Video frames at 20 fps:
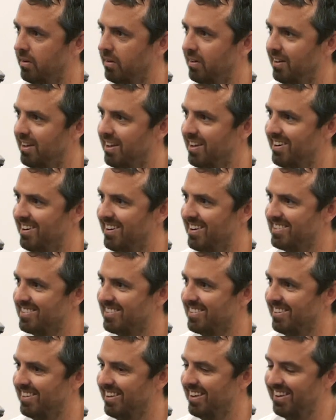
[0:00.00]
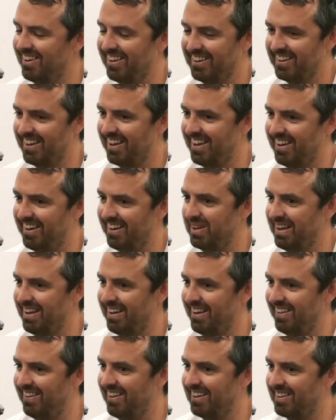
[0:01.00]
Yeah, nice. I like that.
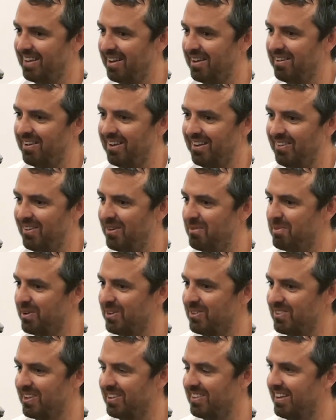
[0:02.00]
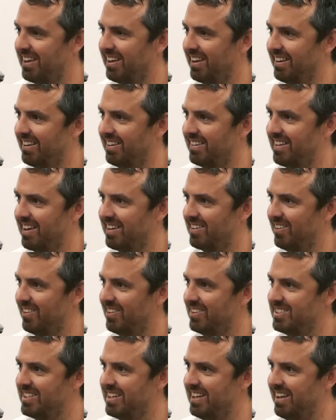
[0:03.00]
I like that a lot because I think
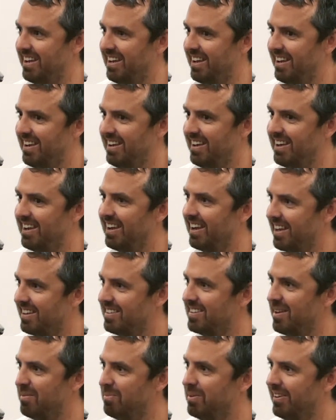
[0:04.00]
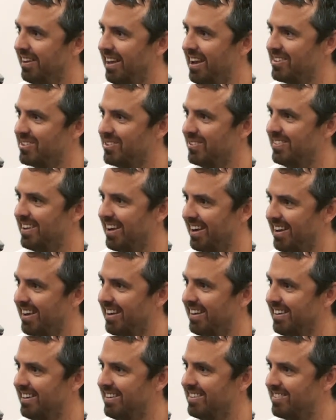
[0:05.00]
technology, you can get deep in the actual tech
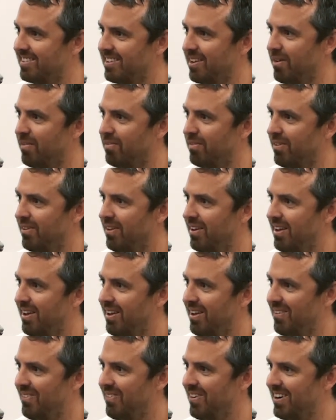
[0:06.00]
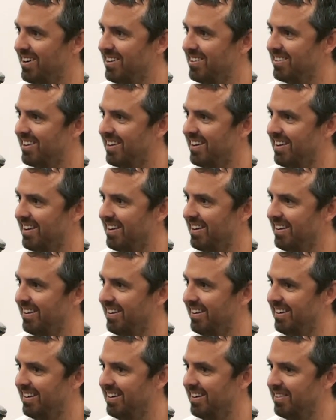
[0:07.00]
itself. Whereas,
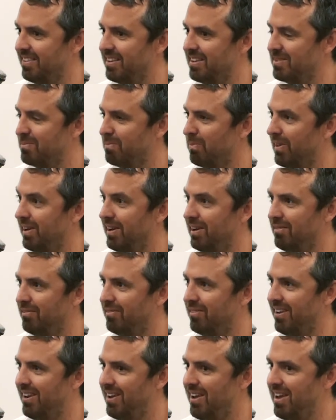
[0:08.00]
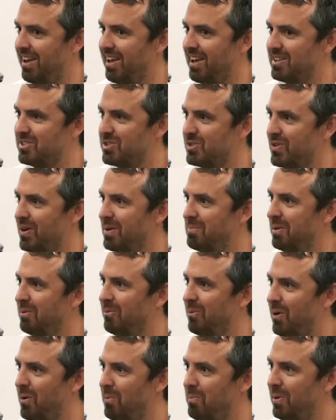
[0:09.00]
there's plenty of extremely
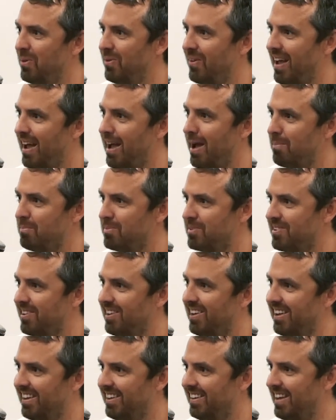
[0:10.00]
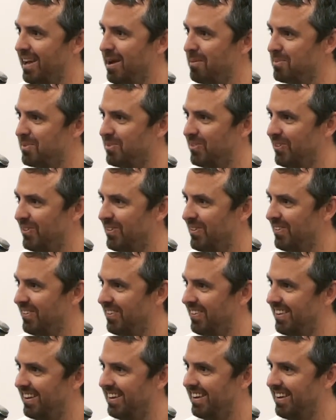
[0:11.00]
well-built apps sitting in the App Store
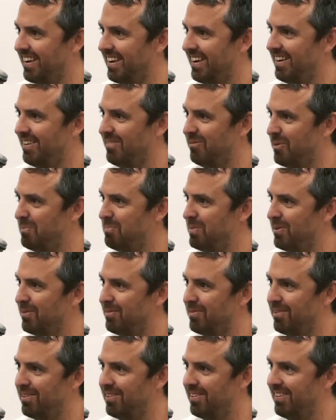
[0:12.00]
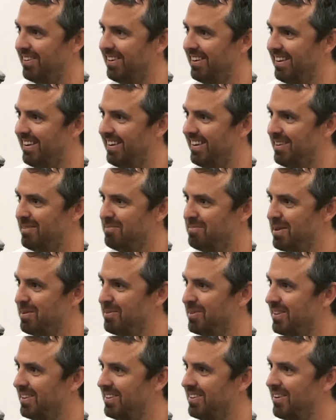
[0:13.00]
that were built for
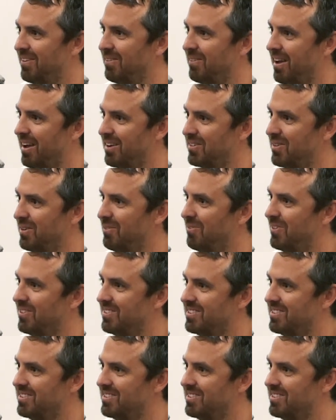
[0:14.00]
people that don't actually want